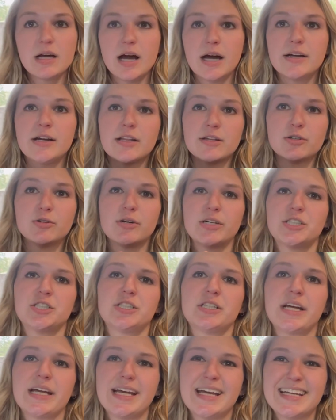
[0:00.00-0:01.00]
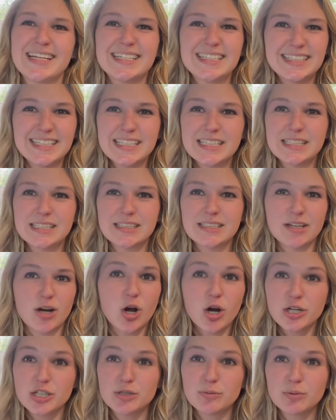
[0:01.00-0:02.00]
Another question I get, is this
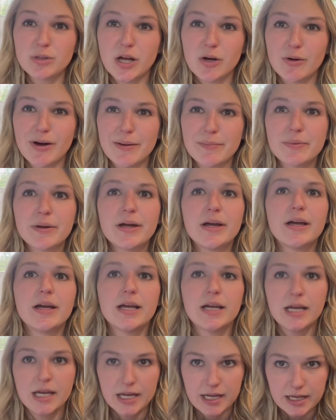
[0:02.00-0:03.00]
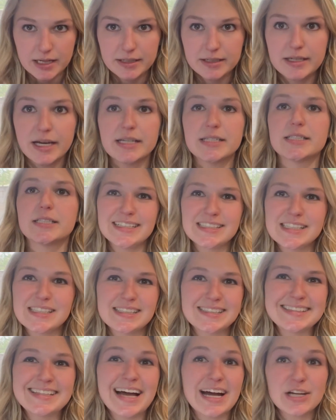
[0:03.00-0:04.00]
hard to blow up? Yes,
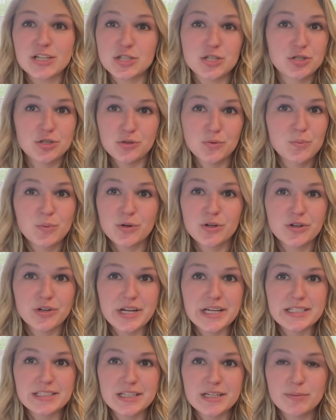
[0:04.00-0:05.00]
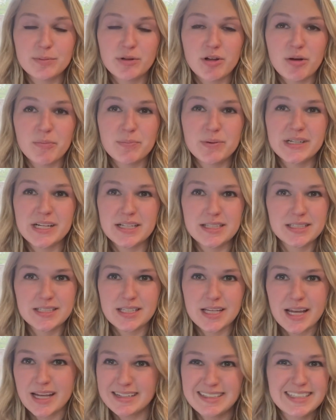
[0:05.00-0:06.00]
it's not super easy to blow up, but
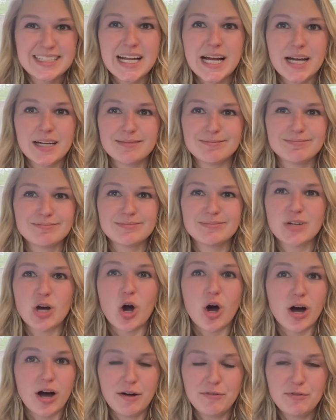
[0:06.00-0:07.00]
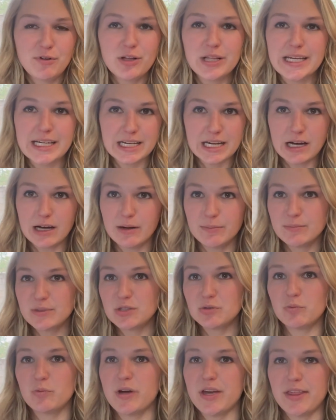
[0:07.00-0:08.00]
it's not awful. It
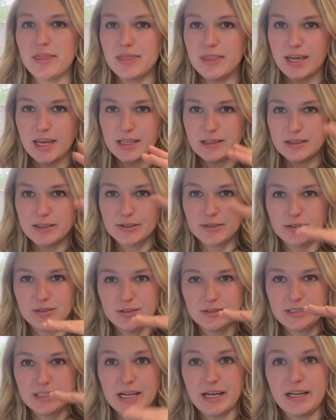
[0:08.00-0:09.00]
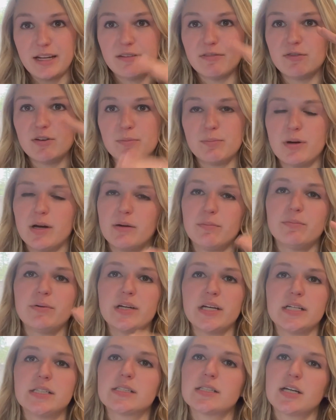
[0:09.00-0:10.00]
comes with a little tiny foot pump.
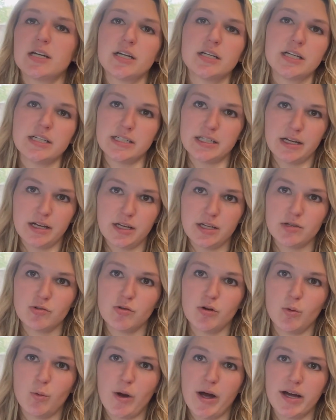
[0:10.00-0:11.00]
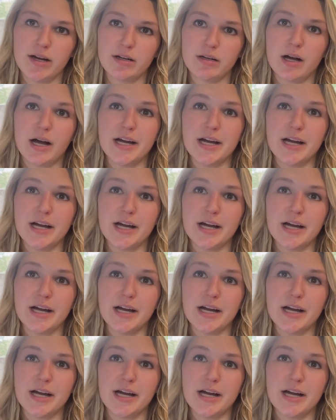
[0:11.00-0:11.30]
It's gonna take you a while.